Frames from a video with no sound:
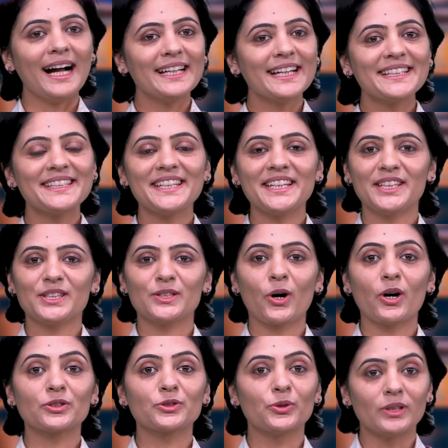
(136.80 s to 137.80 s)
I I T
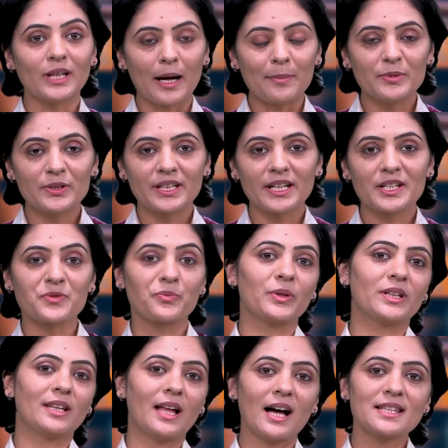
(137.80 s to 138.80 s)
Indore collaborates
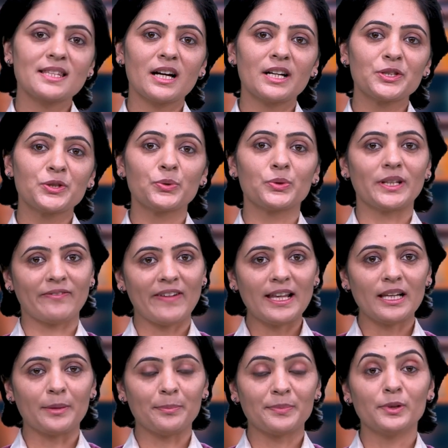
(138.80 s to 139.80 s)
with NASA to
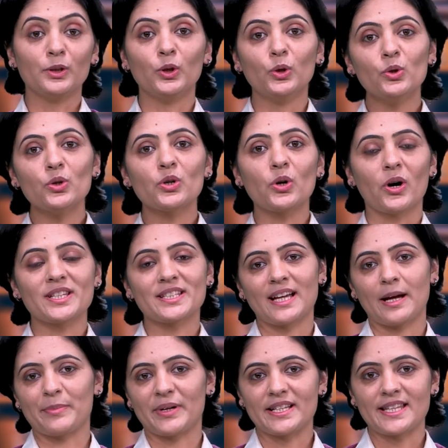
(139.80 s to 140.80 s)
develop low-cost
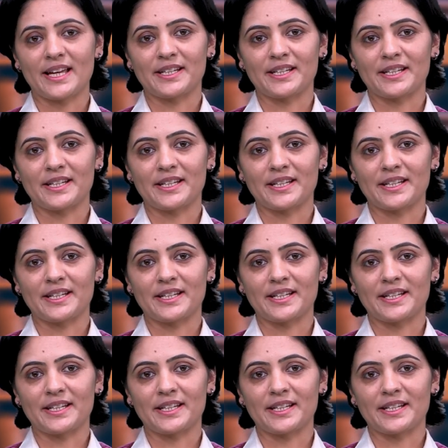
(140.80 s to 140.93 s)
camera